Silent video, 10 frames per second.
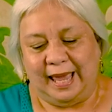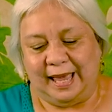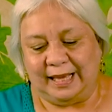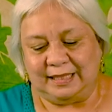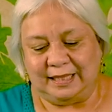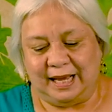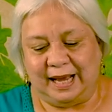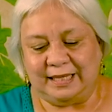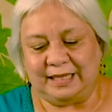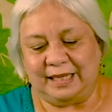And uh,
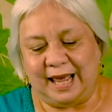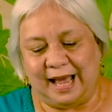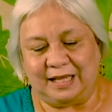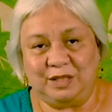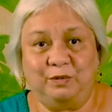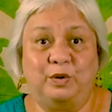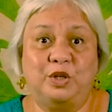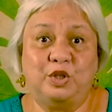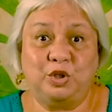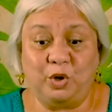I did ask for
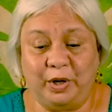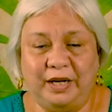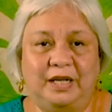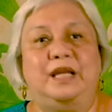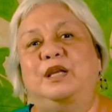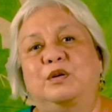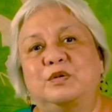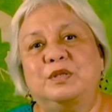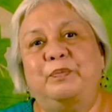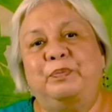assorted
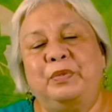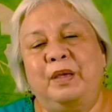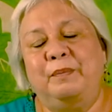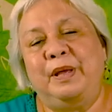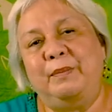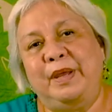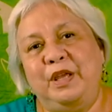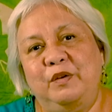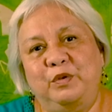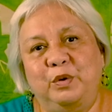needles, but
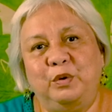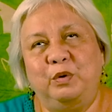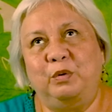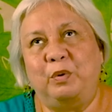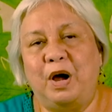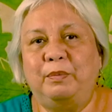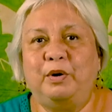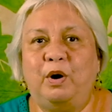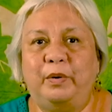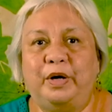many of you who
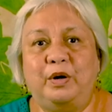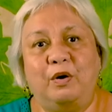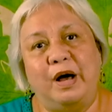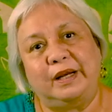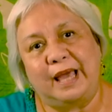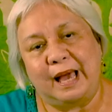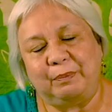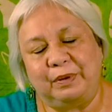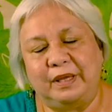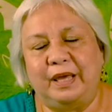probably already know how to
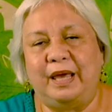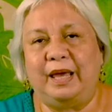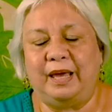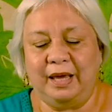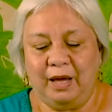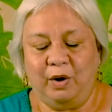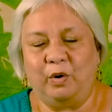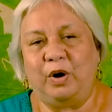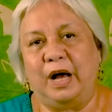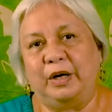applique
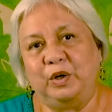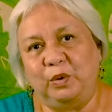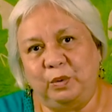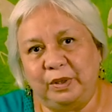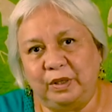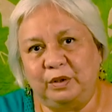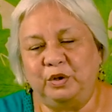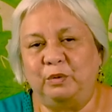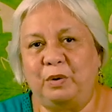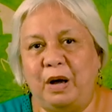or how to
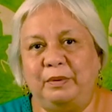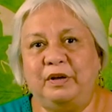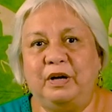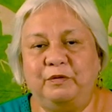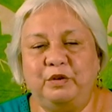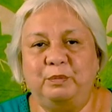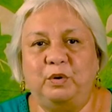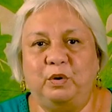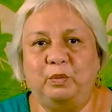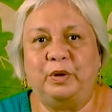quilt, you're probably comfortable